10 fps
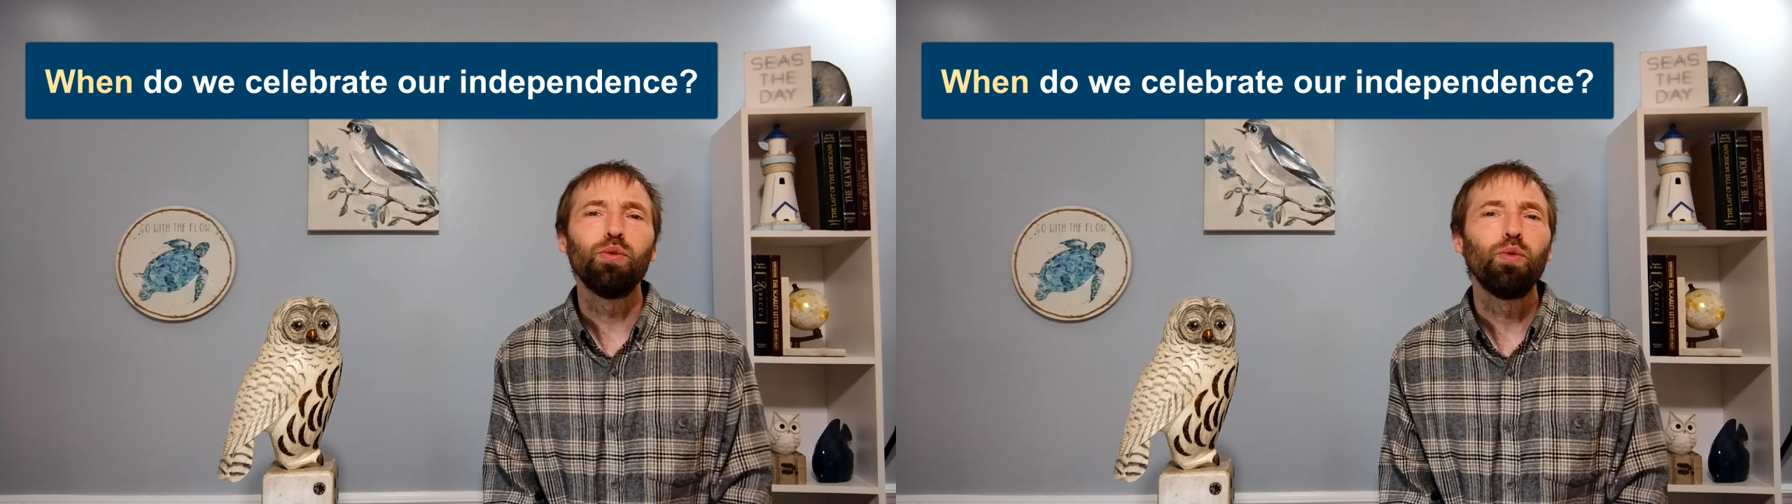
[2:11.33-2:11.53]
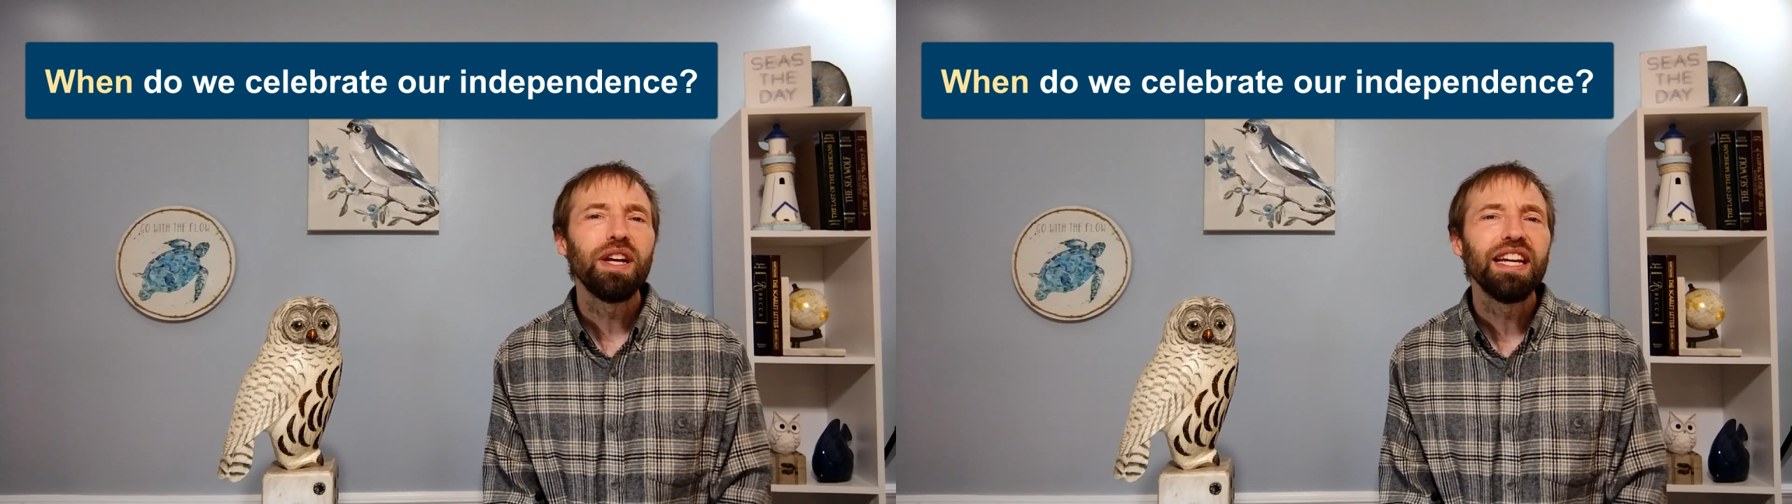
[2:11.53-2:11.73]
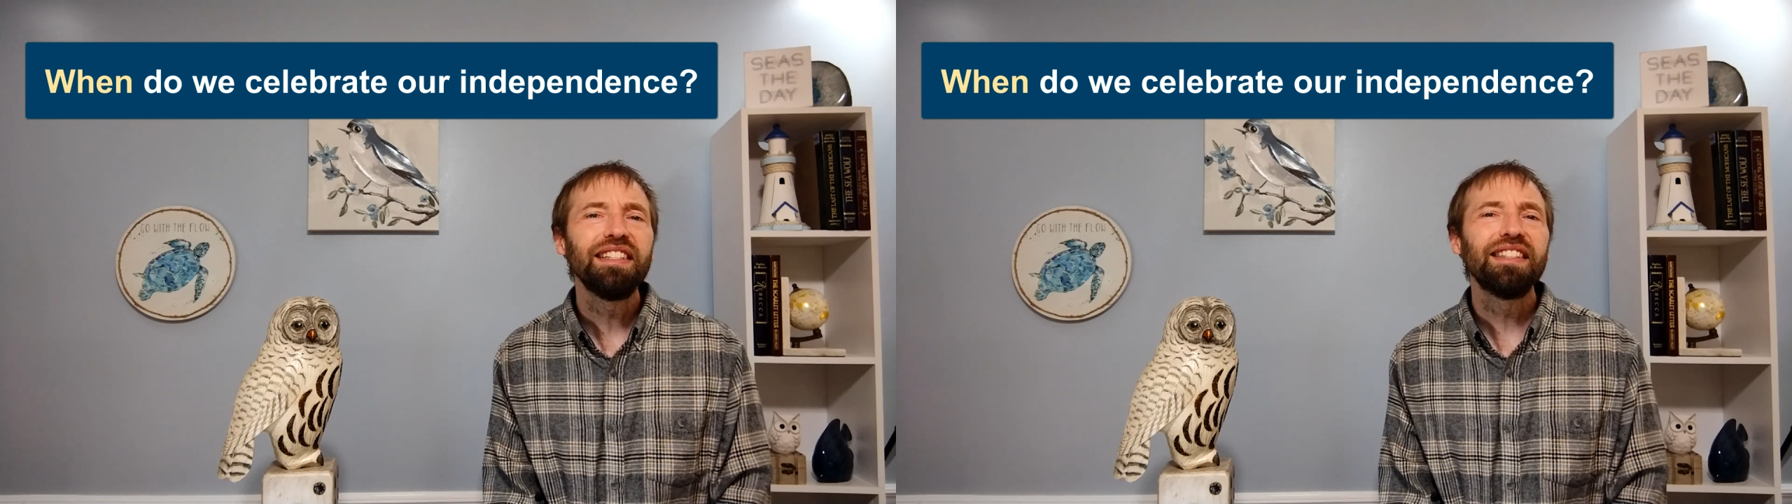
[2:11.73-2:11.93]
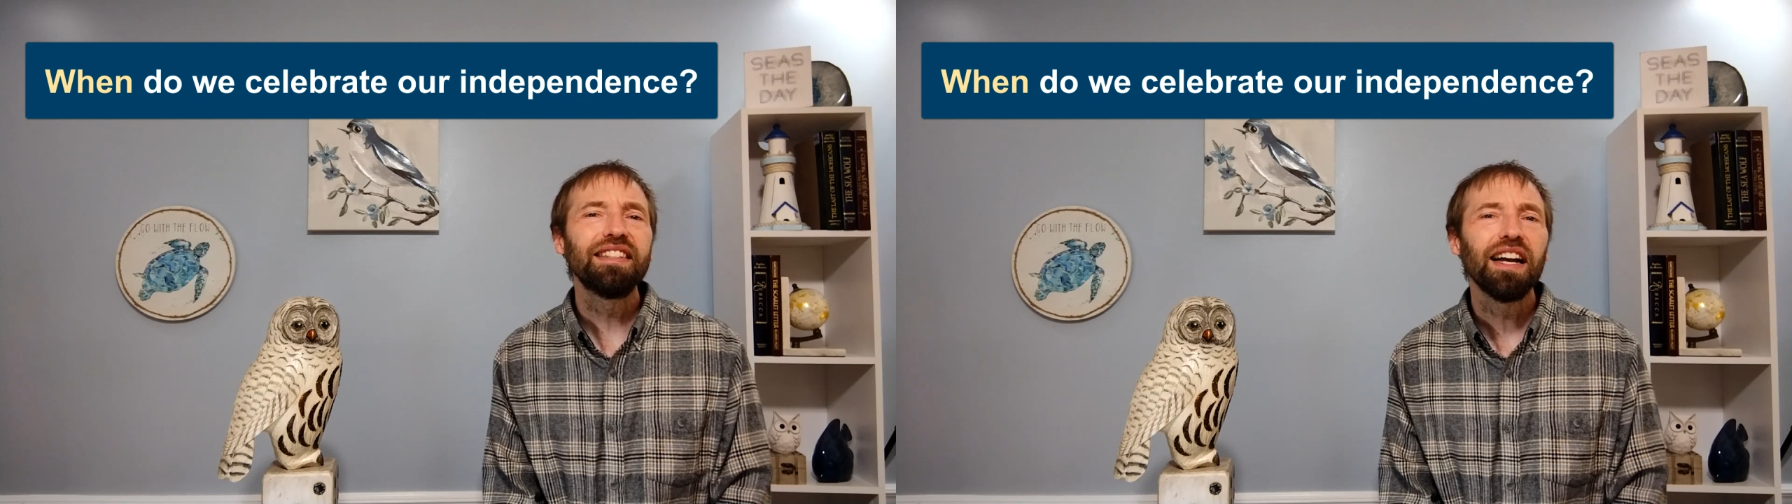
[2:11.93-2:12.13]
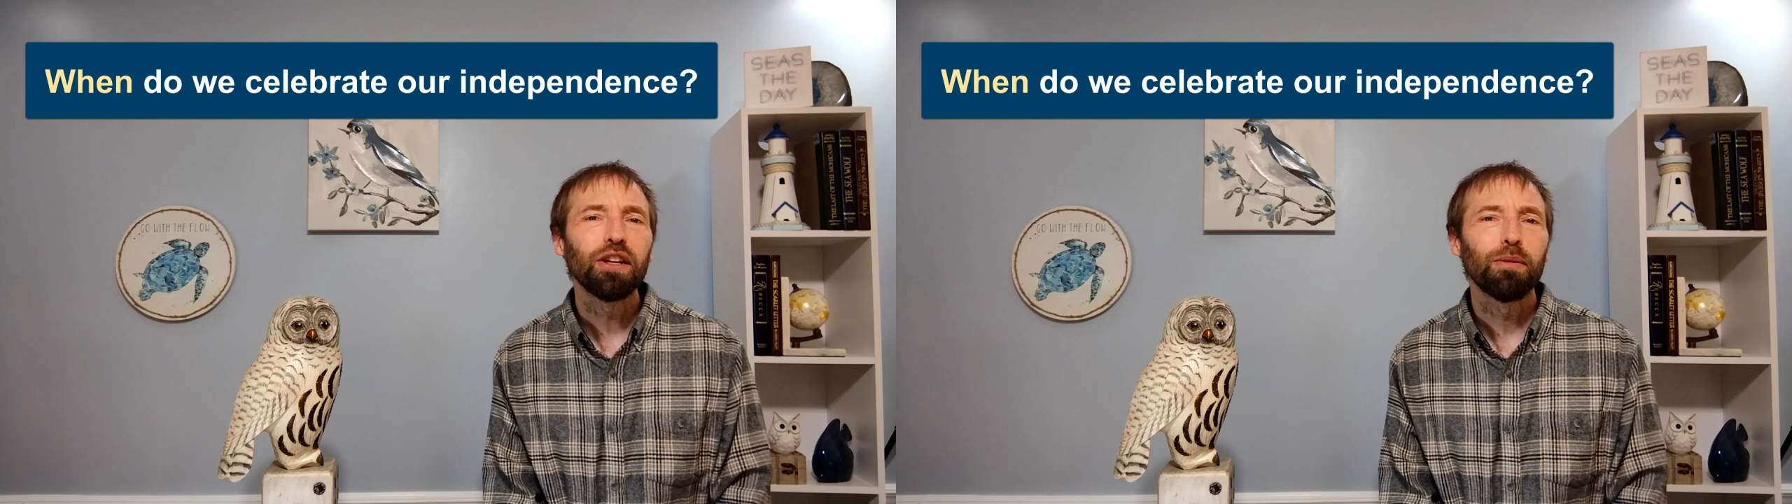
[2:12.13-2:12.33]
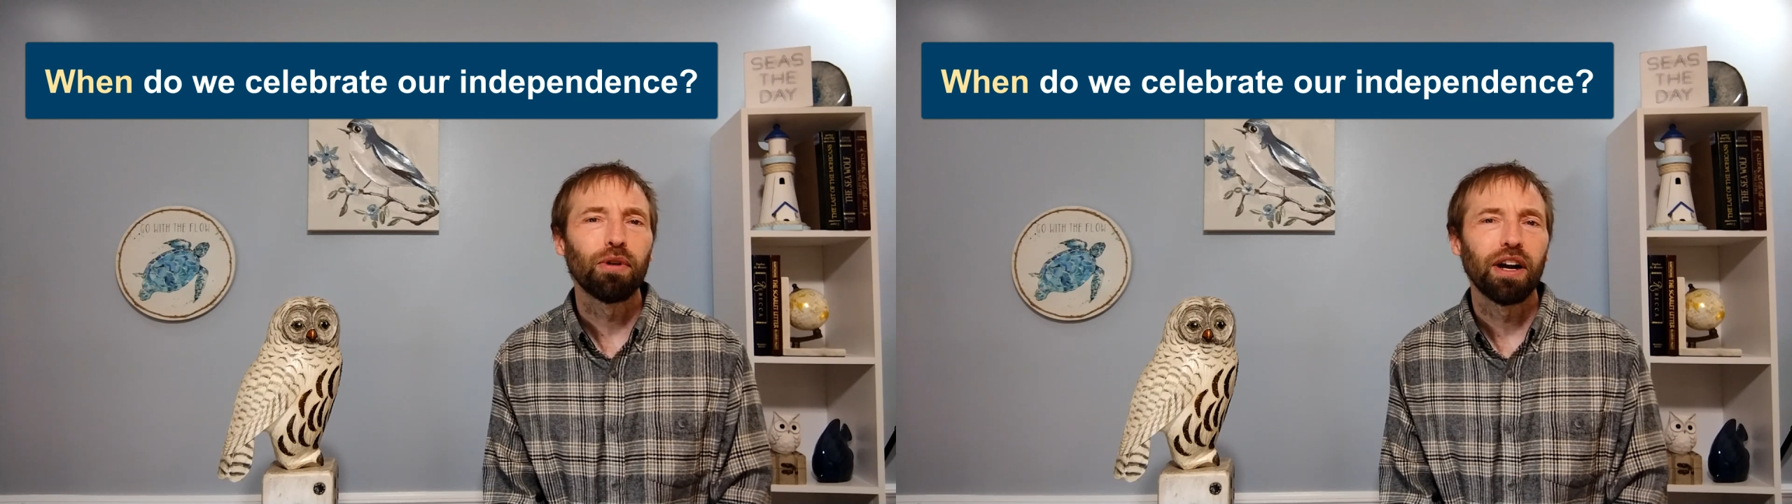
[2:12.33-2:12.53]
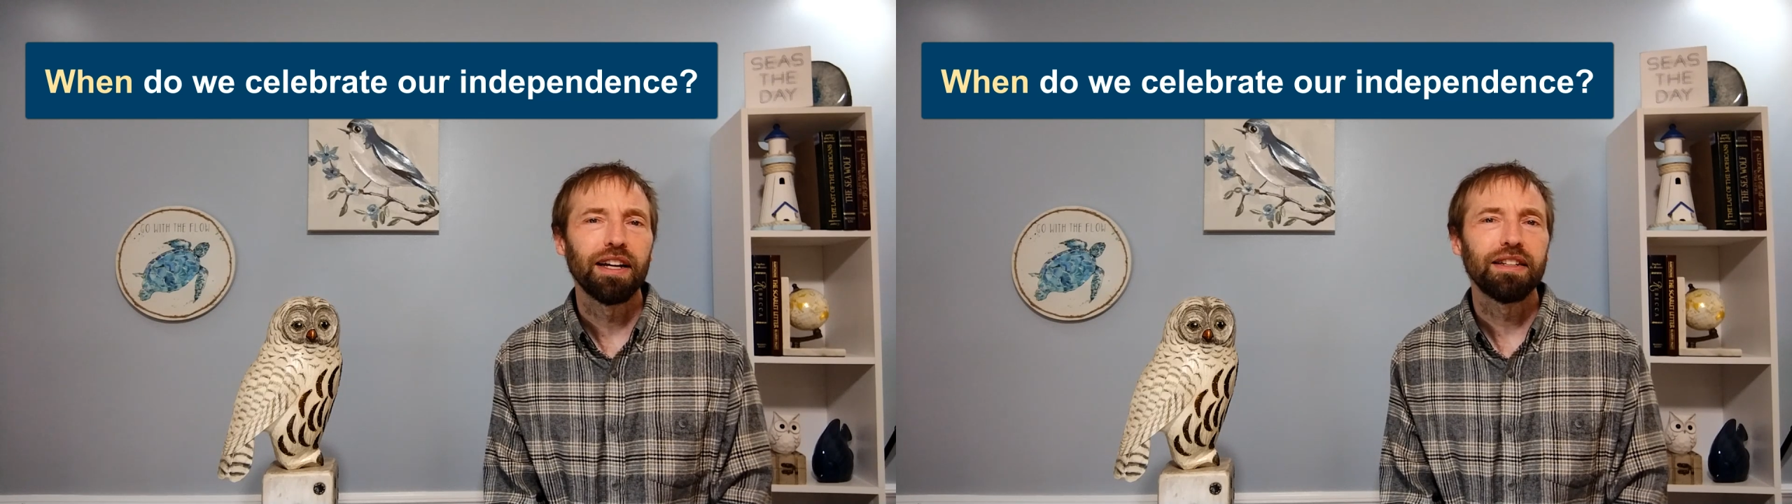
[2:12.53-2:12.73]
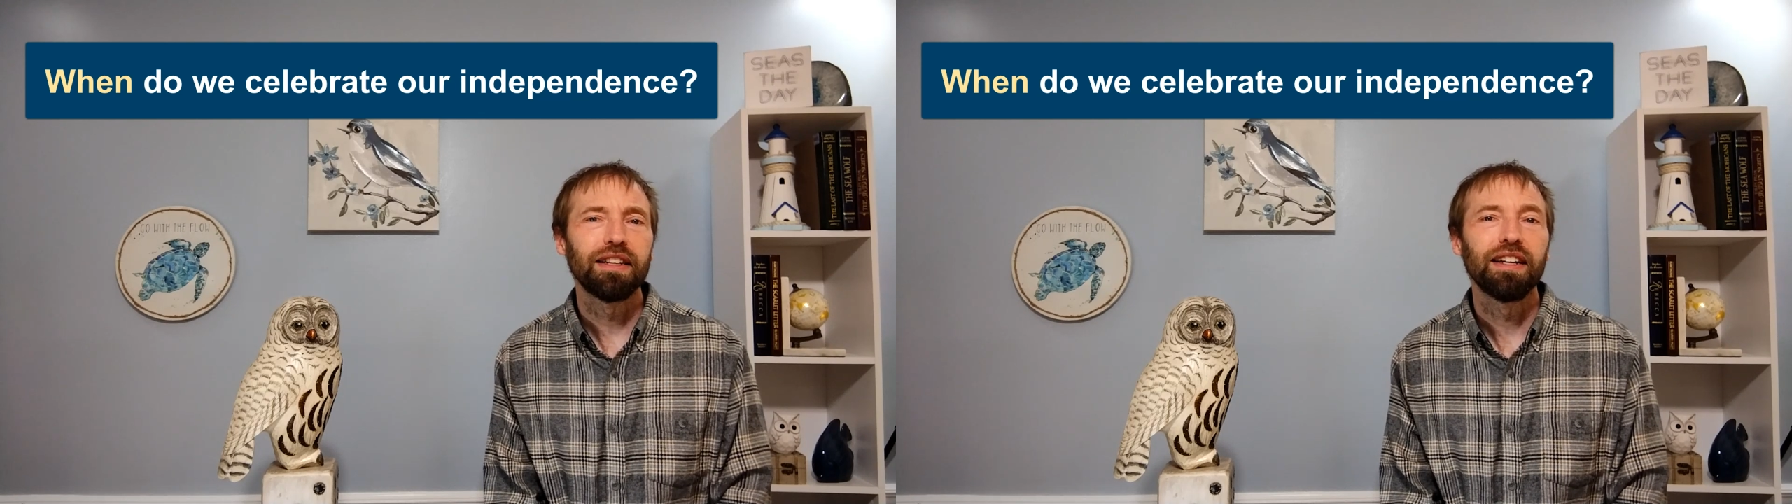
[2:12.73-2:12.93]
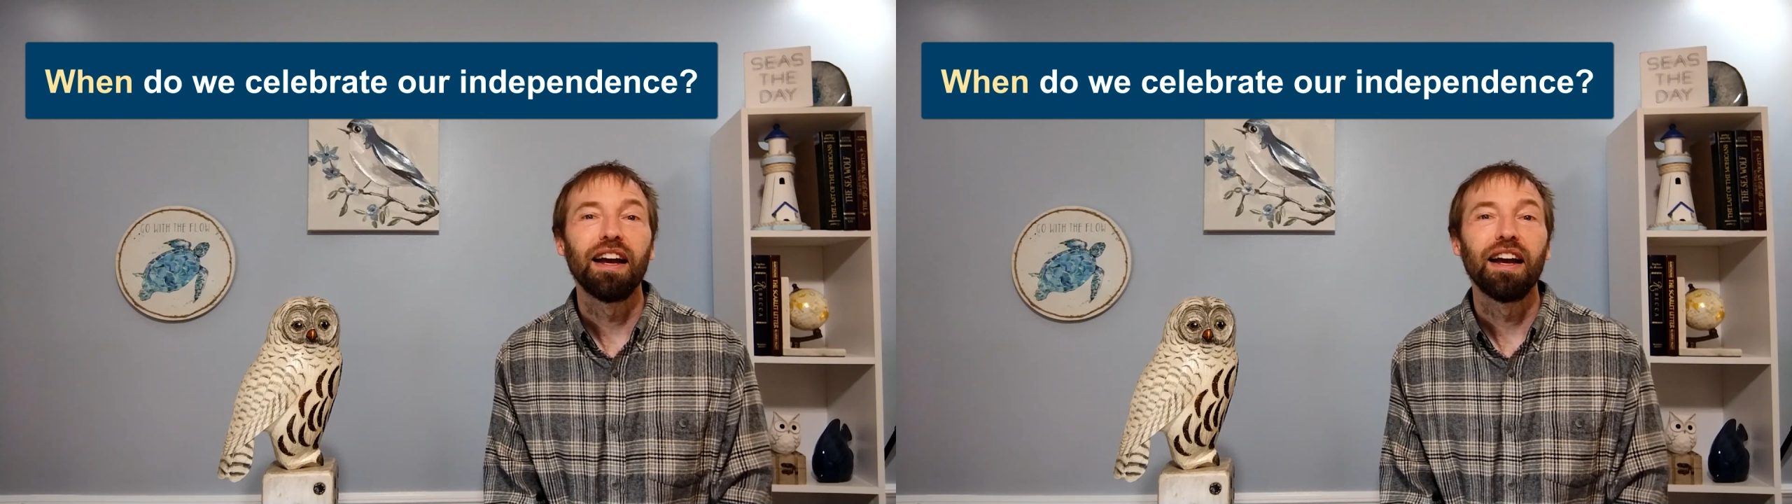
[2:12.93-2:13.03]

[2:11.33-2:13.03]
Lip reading: we celebrate